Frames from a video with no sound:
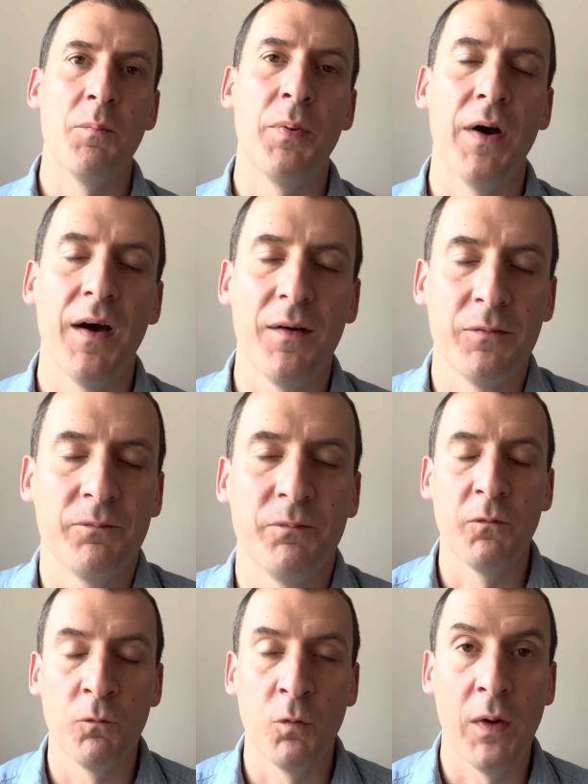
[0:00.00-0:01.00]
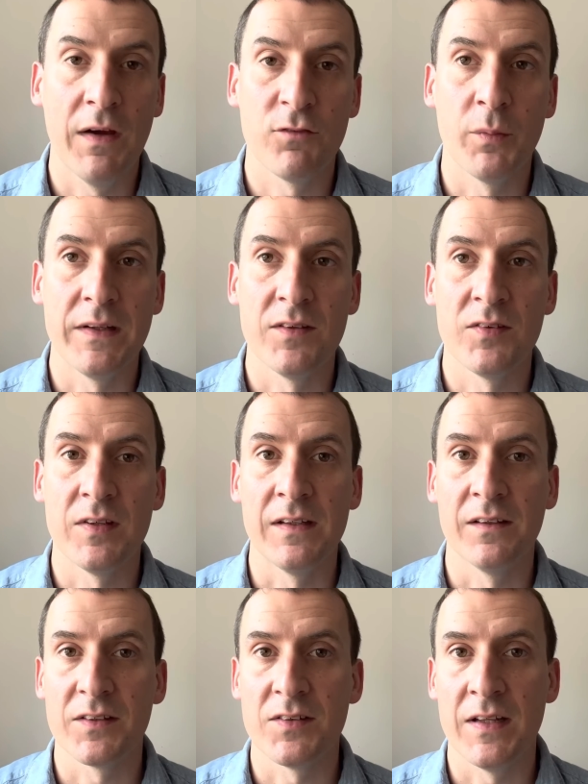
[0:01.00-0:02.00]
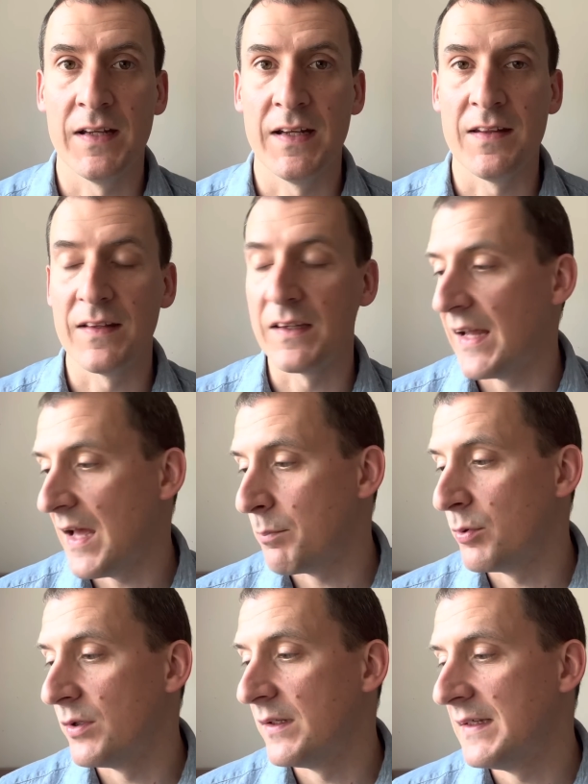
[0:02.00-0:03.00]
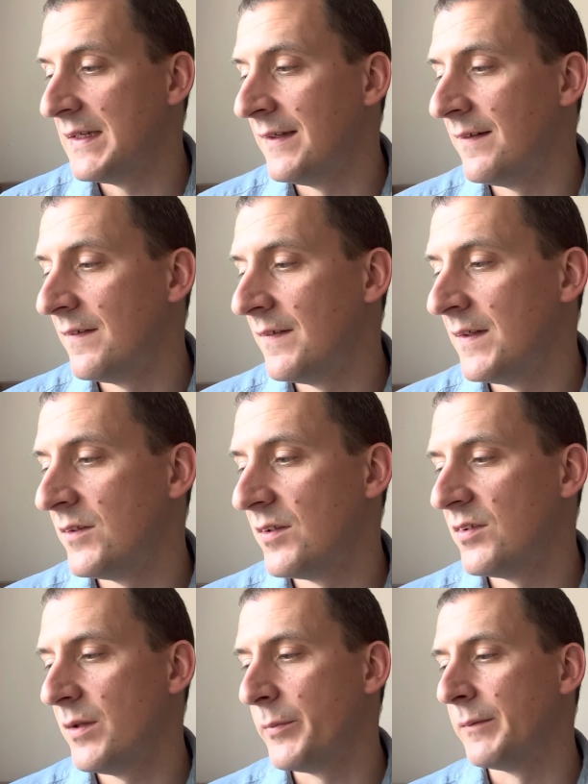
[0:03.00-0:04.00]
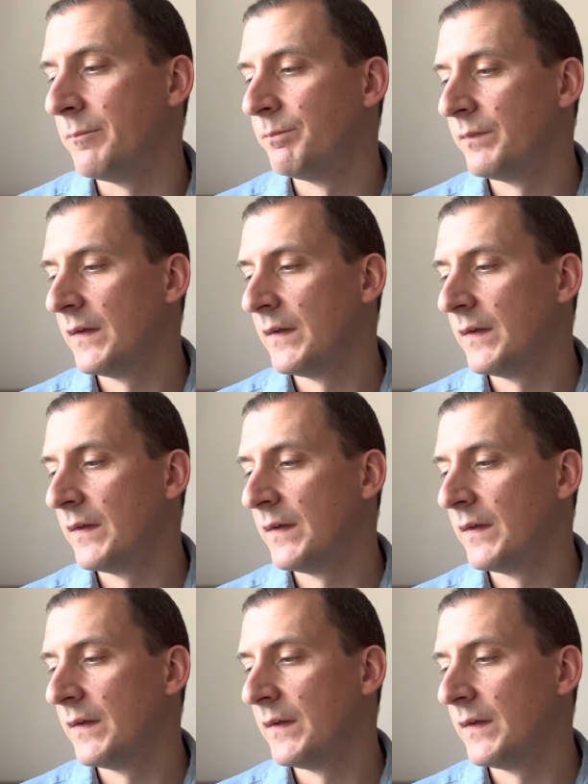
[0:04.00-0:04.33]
But we'll have to wait and see. Like I said, anything can happen in this summer.